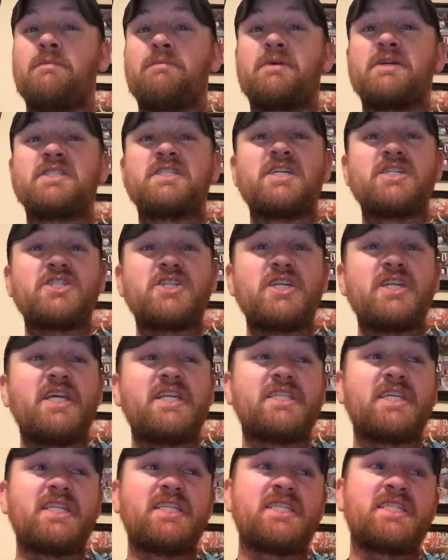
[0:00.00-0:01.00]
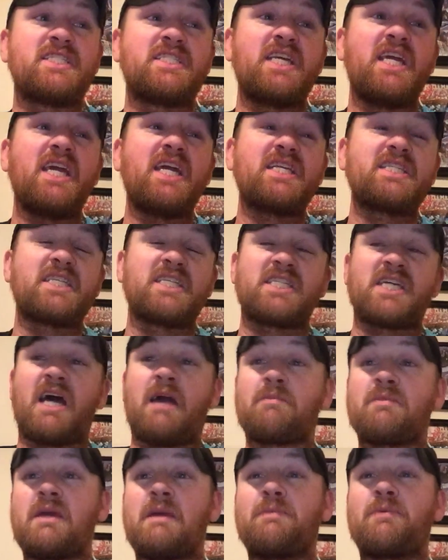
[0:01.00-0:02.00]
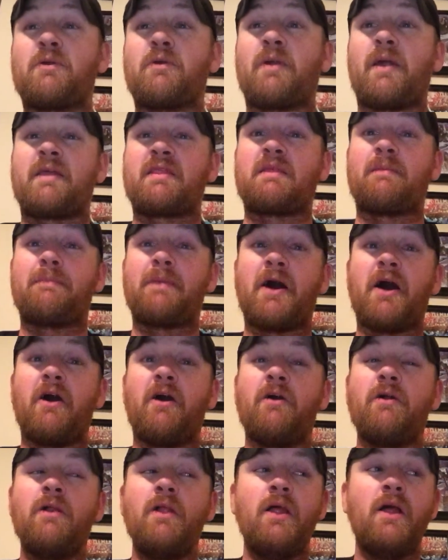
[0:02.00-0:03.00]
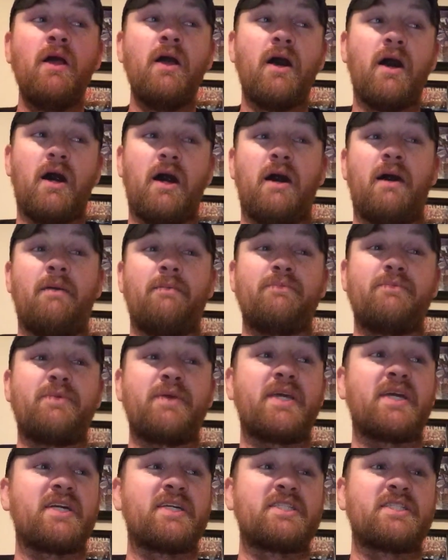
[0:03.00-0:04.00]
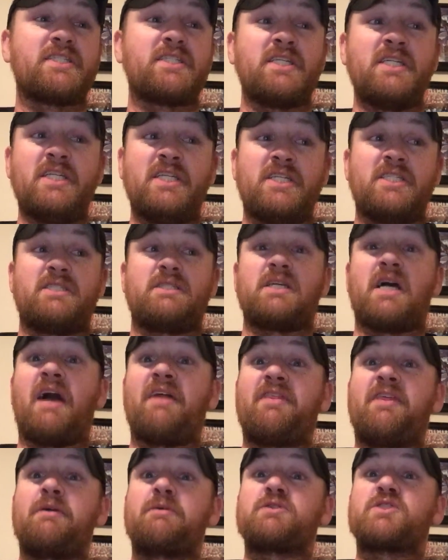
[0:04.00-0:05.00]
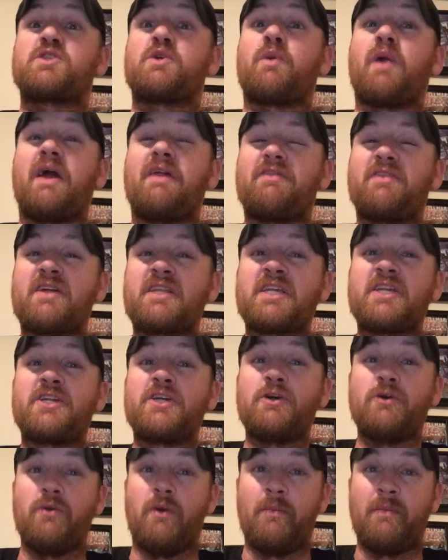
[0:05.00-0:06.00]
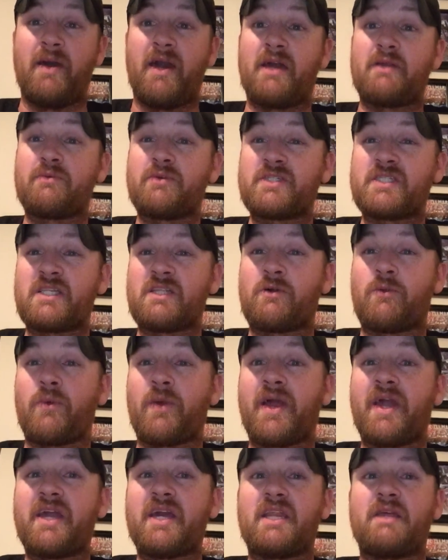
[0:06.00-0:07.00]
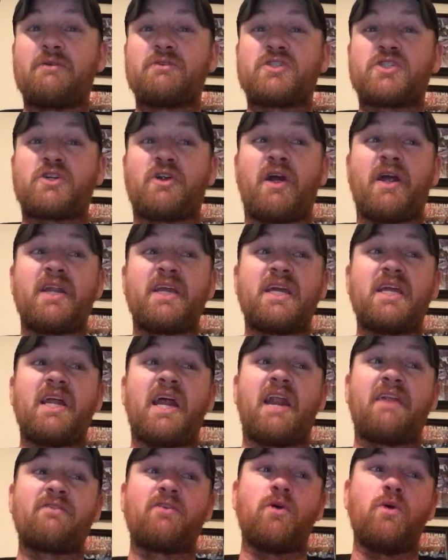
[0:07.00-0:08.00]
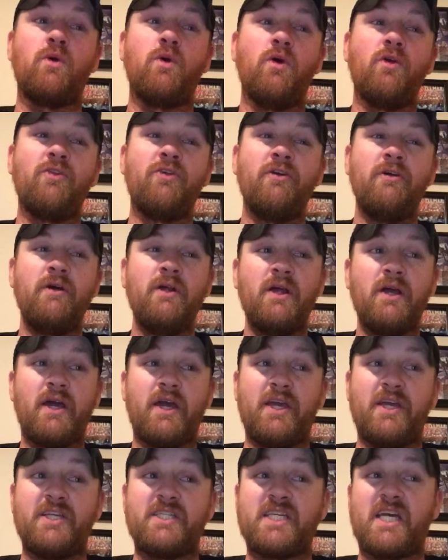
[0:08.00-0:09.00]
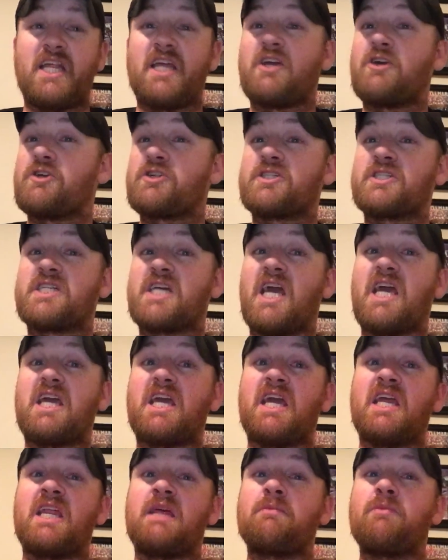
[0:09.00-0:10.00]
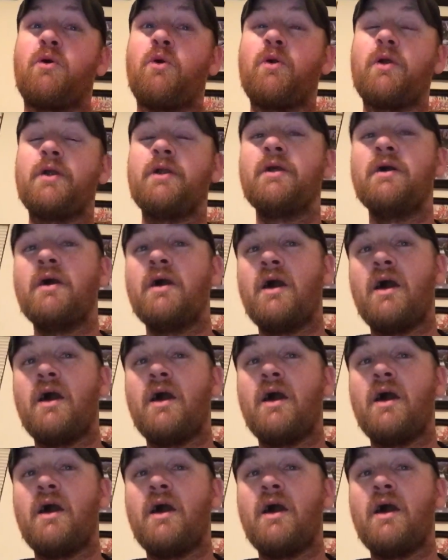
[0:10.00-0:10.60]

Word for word: position and didn't see it. The timekeeper rang the bell um, because he just thought that it was the right thing to do. A man was in the ring and he was trying to get out of a hold. and He said he couldn't take any more.